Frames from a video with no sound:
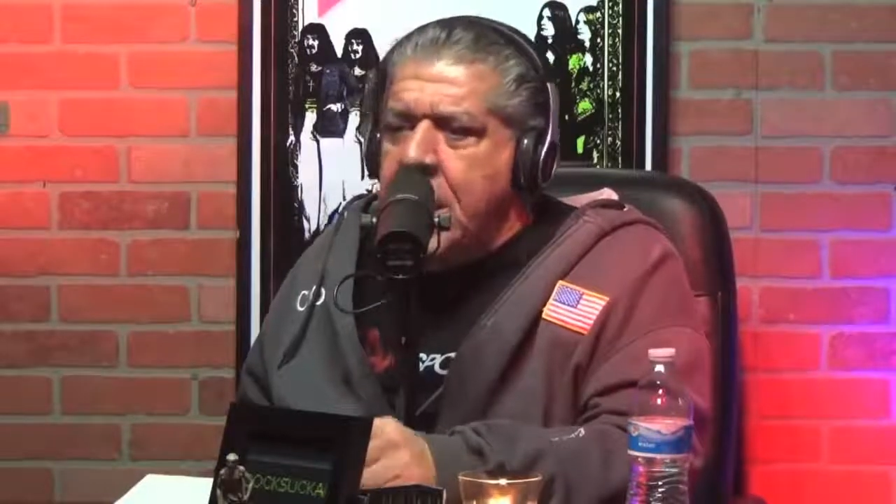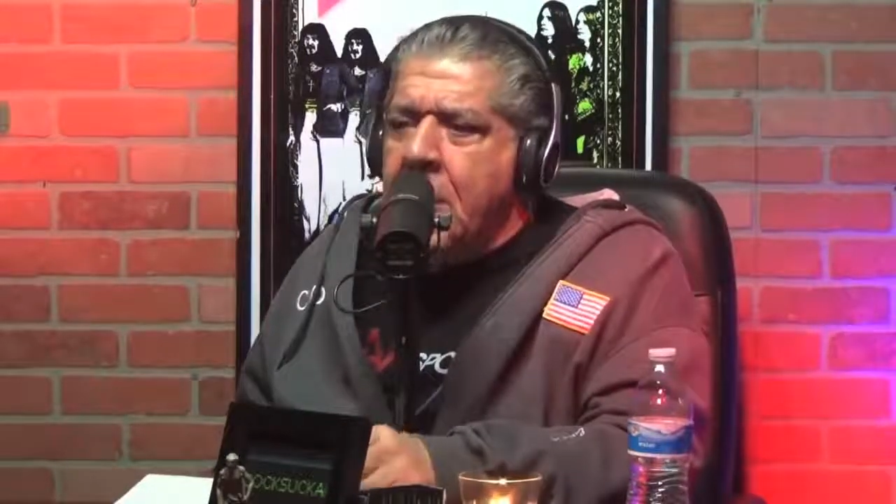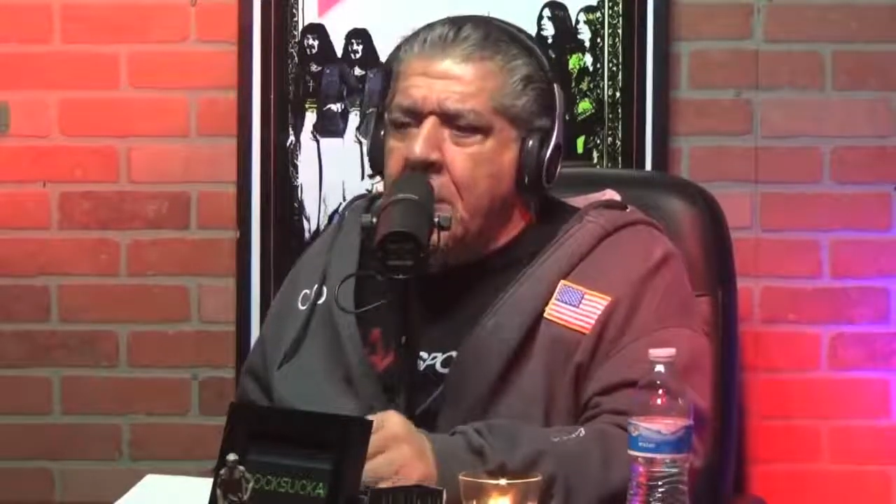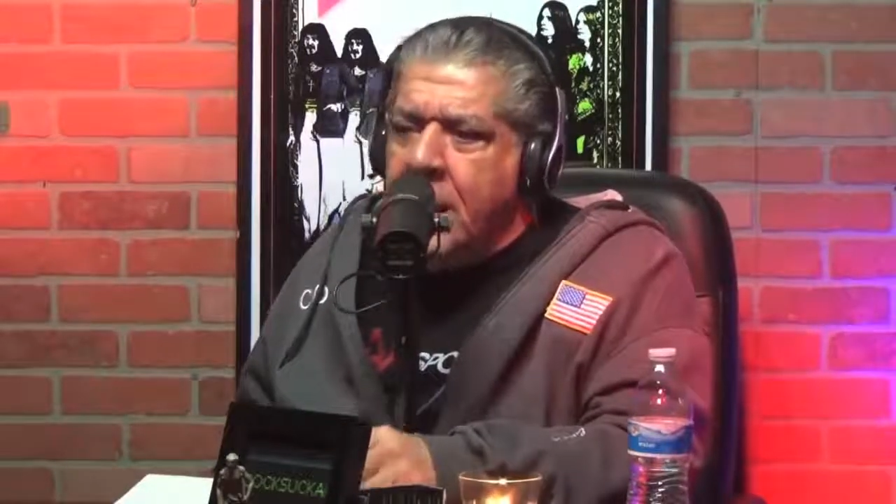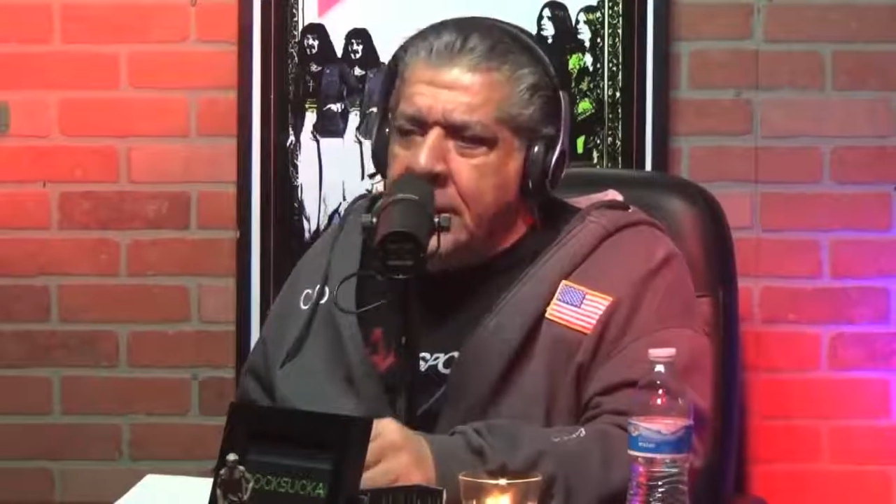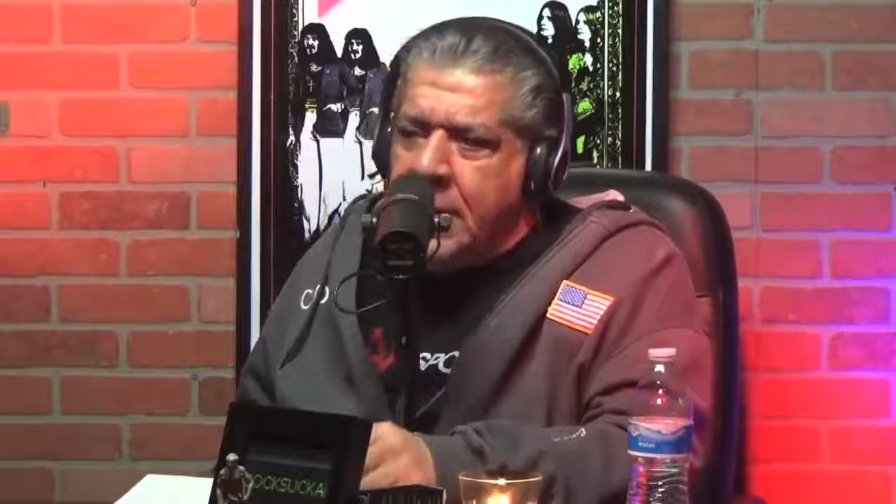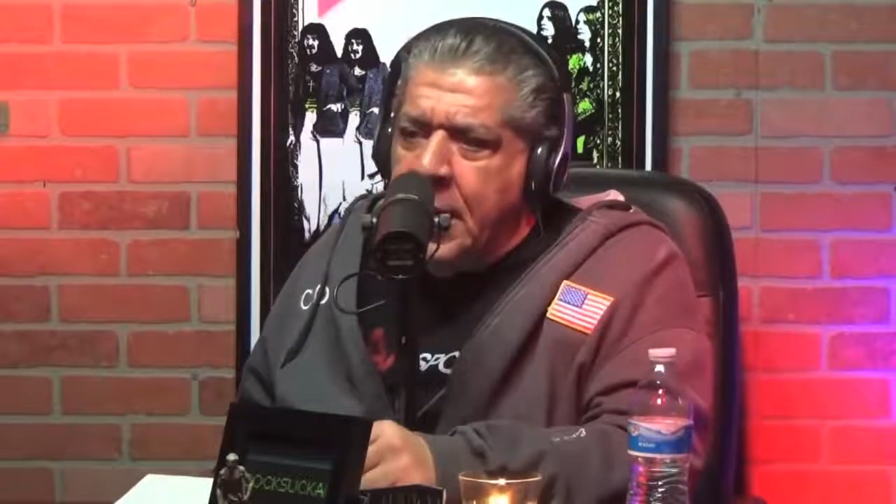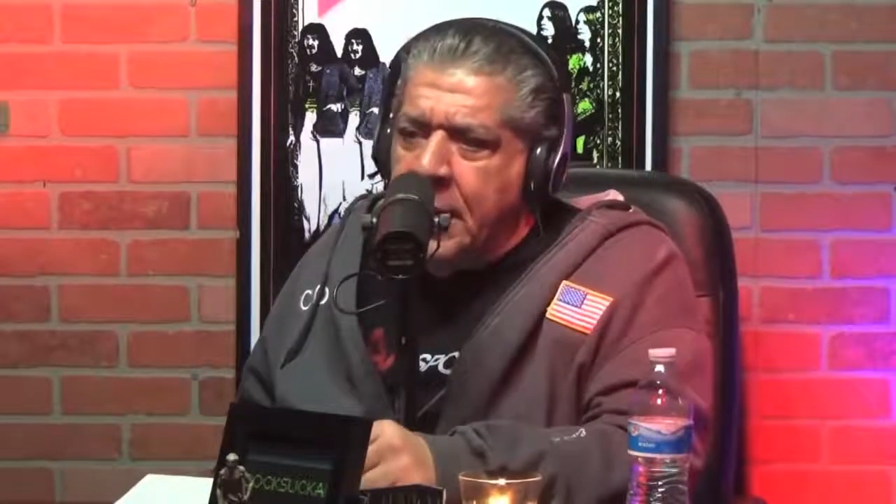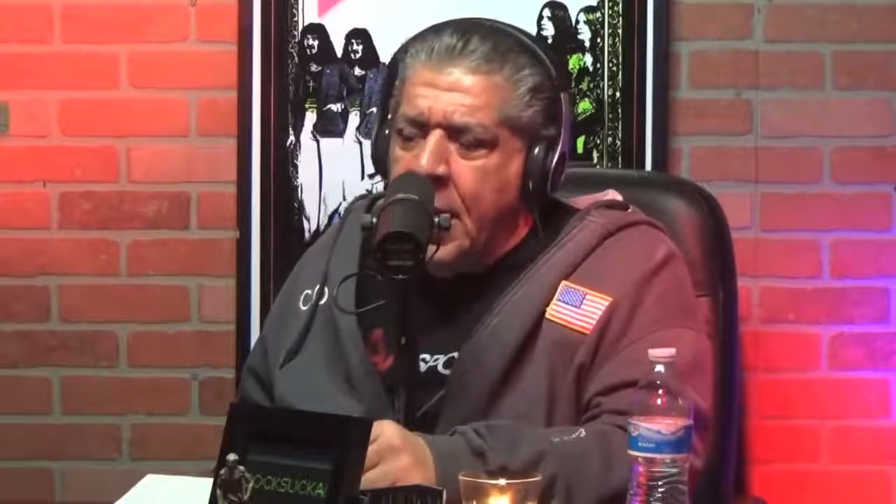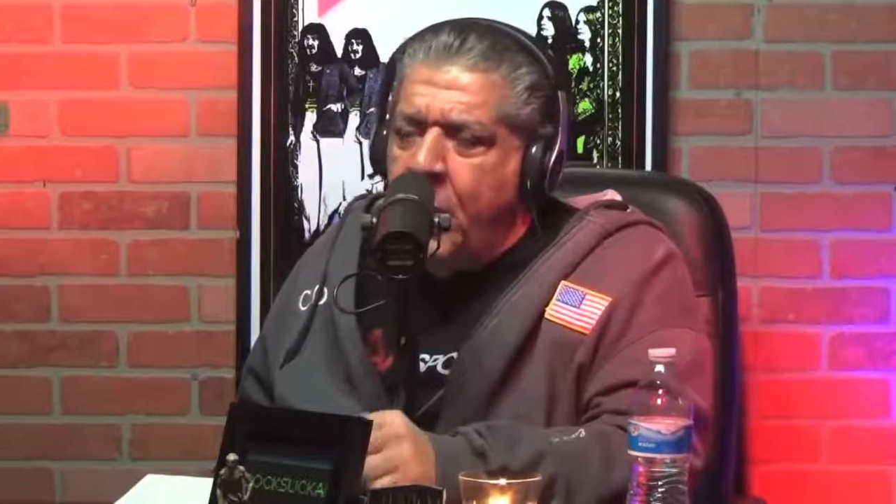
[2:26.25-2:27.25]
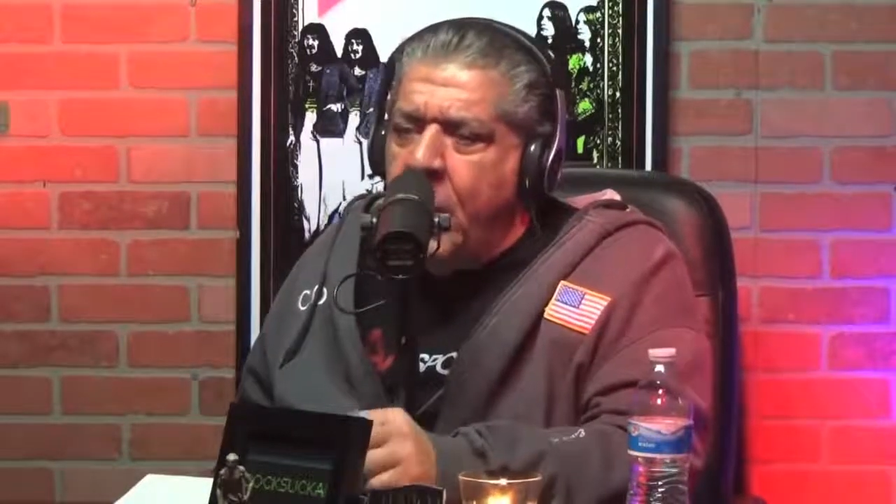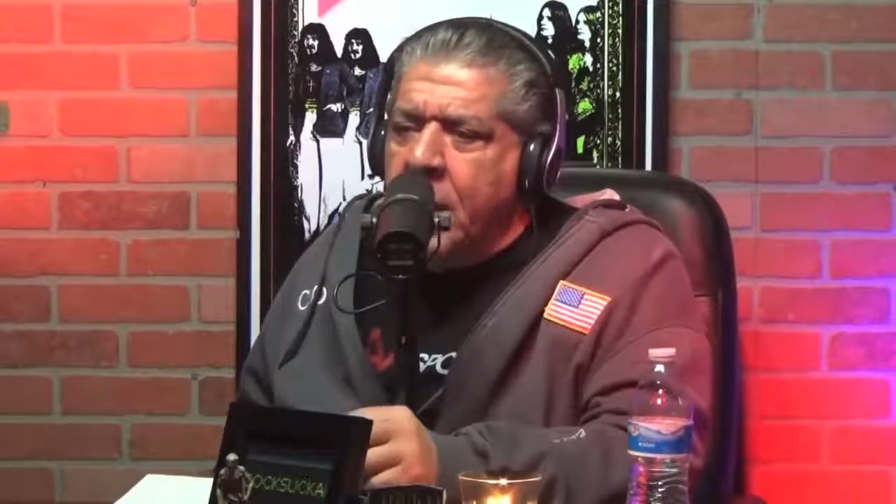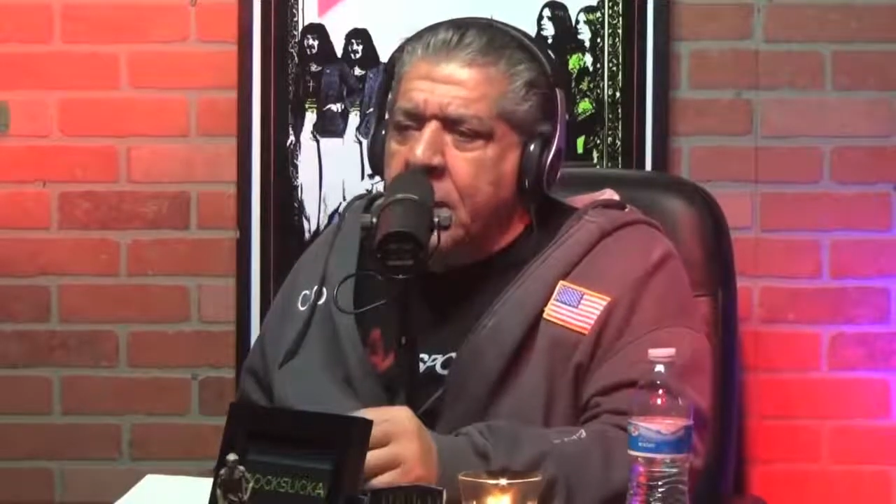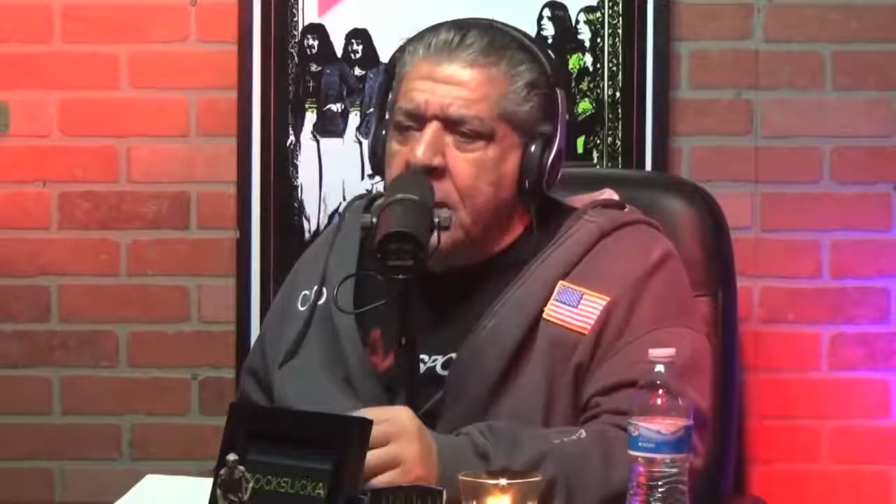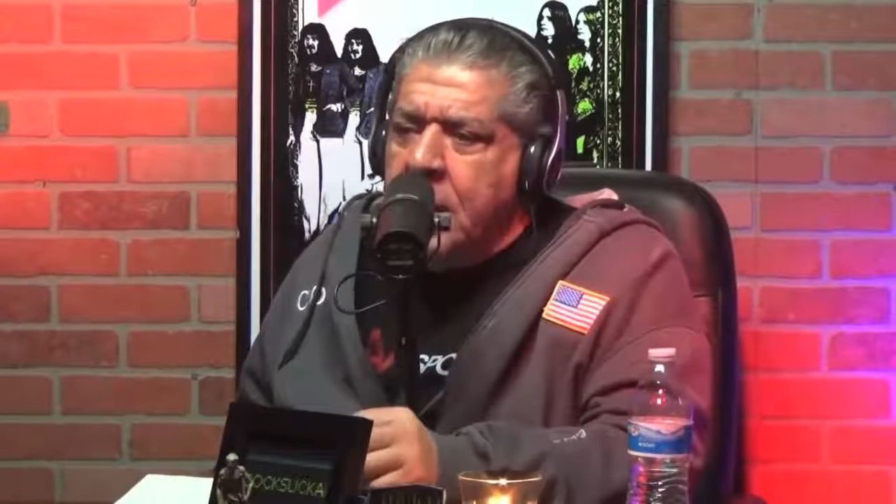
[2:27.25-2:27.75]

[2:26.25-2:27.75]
And I don't like that. I want